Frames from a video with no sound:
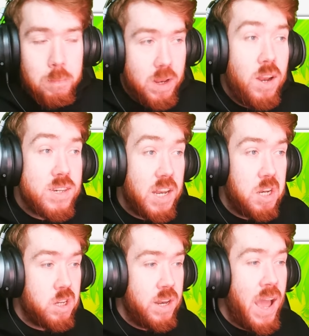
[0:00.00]
But it looks like
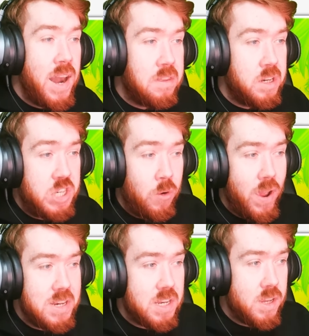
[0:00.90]
it's going to add it to the general
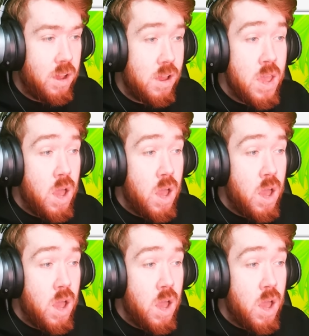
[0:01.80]
SSR.